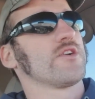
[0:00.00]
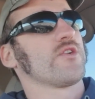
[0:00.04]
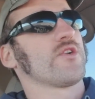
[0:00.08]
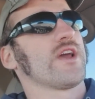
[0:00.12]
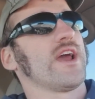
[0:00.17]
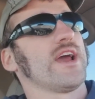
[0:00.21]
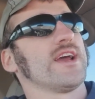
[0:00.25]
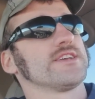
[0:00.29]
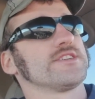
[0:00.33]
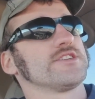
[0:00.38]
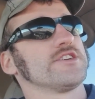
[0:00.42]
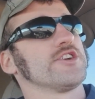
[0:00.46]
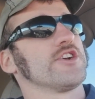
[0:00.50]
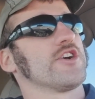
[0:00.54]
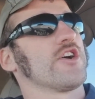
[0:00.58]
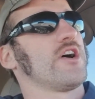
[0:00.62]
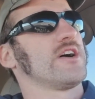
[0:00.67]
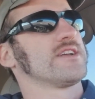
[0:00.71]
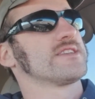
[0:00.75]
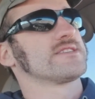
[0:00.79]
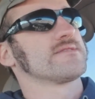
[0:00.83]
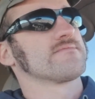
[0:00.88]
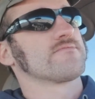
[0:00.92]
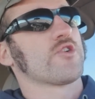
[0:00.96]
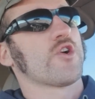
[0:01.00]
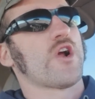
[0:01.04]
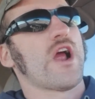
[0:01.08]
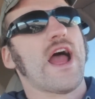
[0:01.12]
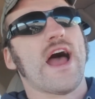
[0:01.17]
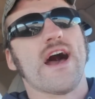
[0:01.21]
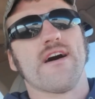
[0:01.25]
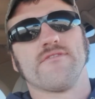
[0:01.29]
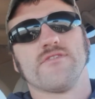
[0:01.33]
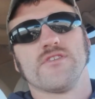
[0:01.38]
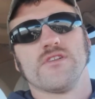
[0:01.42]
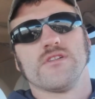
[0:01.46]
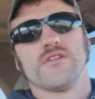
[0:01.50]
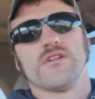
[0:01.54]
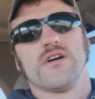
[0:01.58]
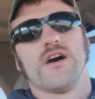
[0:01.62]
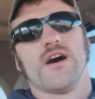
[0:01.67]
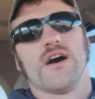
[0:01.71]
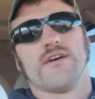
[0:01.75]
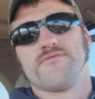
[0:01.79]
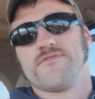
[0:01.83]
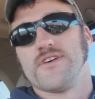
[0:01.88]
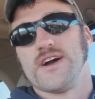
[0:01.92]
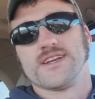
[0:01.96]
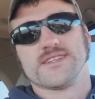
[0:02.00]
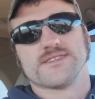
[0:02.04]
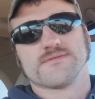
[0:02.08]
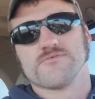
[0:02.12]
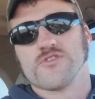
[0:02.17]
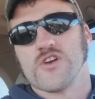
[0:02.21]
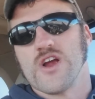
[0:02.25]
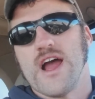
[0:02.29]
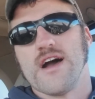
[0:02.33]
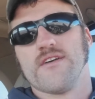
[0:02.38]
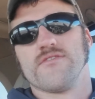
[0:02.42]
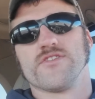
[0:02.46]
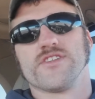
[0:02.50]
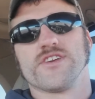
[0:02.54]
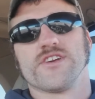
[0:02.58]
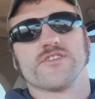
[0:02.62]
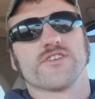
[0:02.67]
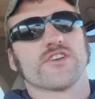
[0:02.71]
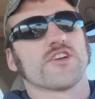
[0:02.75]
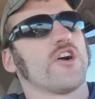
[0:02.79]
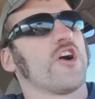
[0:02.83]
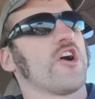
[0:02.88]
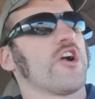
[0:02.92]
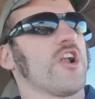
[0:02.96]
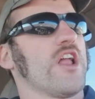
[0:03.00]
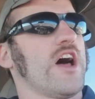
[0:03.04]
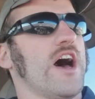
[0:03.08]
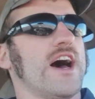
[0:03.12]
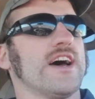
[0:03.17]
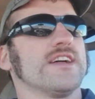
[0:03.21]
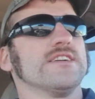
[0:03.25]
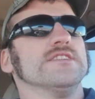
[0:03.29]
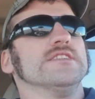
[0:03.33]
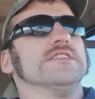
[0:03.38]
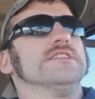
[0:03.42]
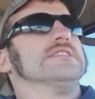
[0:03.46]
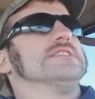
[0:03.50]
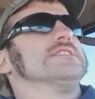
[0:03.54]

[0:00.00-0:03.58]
okay, so you're on some gravel. Find some gravel near the car lot.